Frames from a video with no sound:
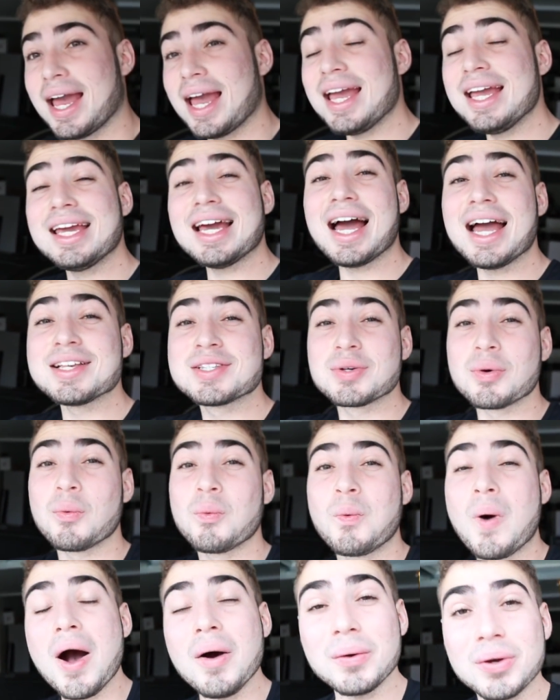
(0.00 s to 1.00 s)
Hey guys,
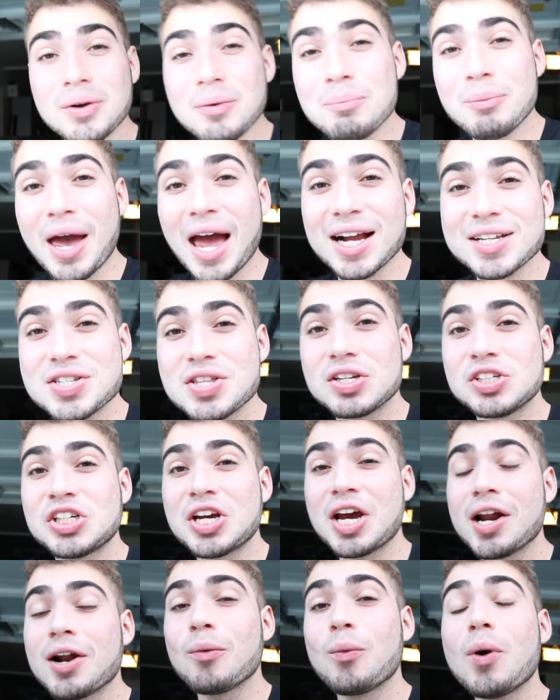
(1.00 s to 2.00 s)
welcome back to the
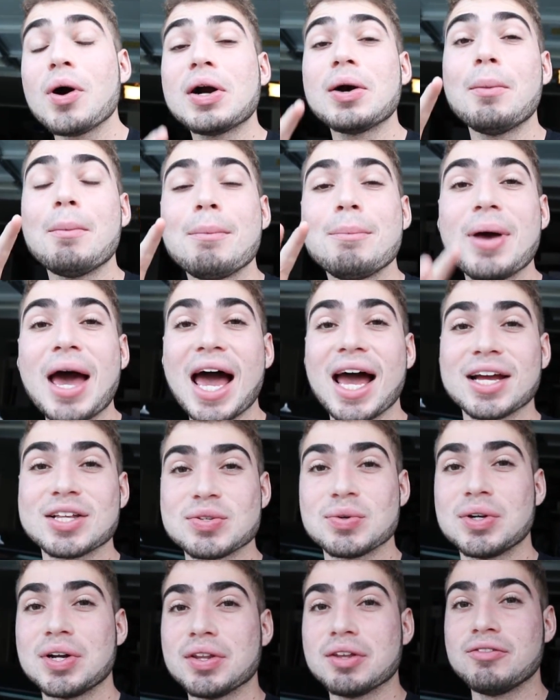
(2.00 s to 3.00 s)
channel. Welcome back
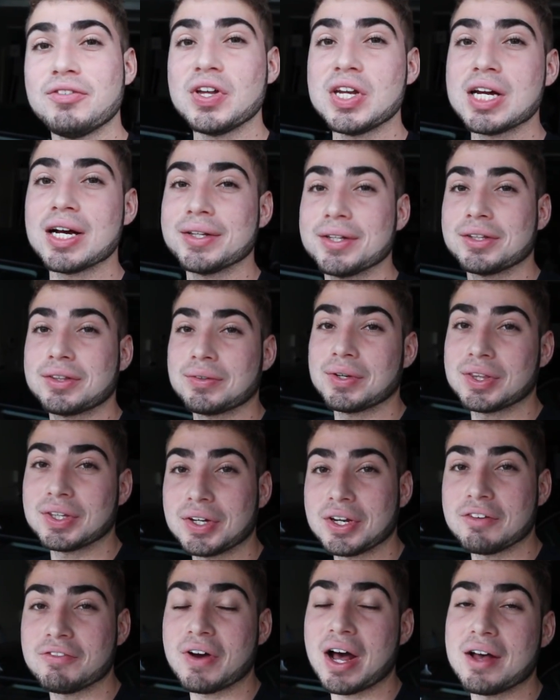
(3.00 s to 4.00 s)
to another video on the
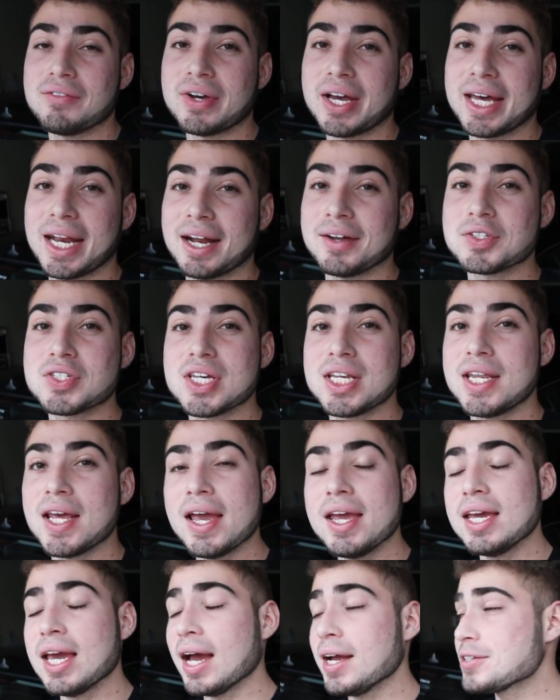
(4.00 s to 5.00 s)
335i. Now
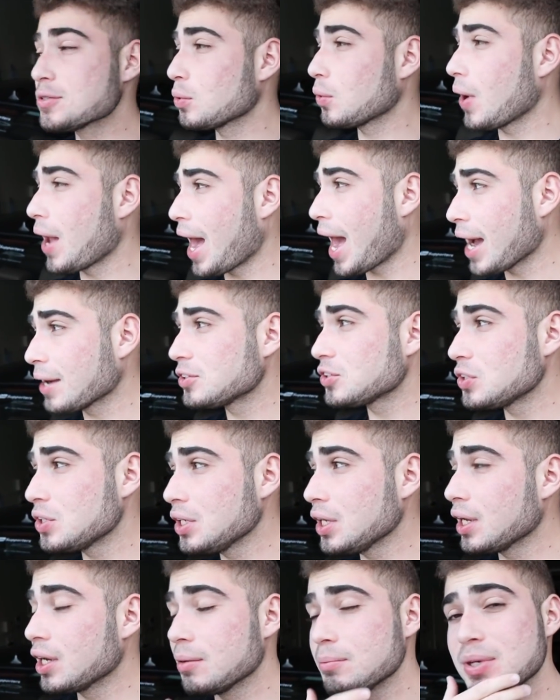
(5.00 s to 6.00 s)
today guys, we're
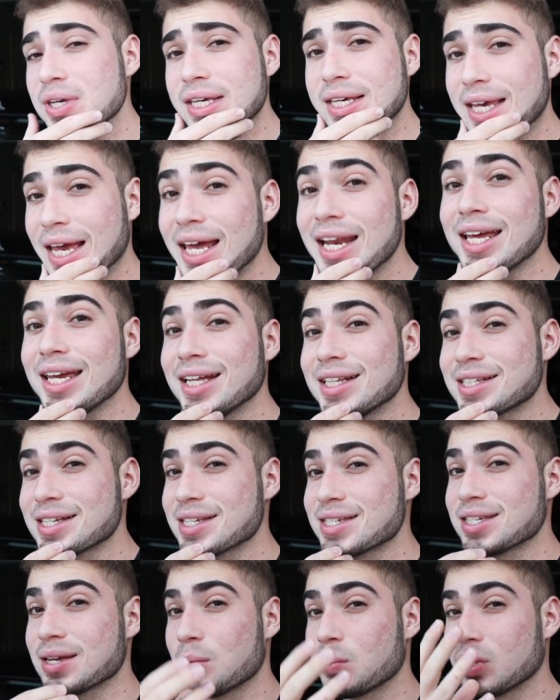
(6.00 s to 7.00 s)
actually gonna be getting into
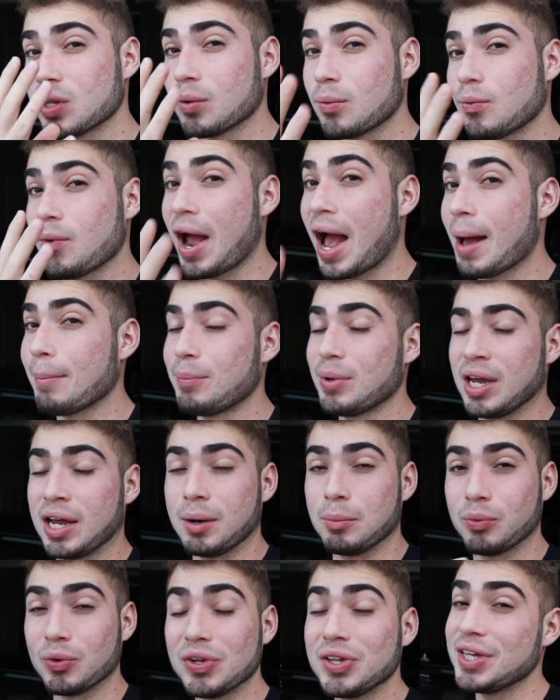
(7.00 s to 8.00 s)
some of the wrapping and
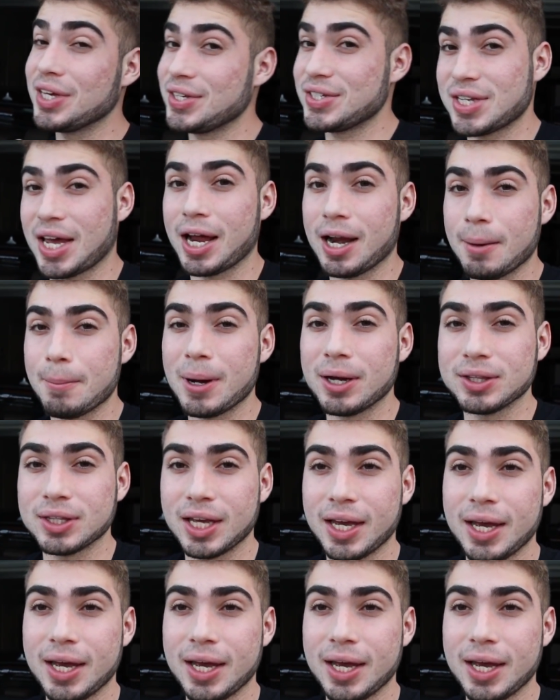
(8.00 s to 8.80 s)
I'm really excited about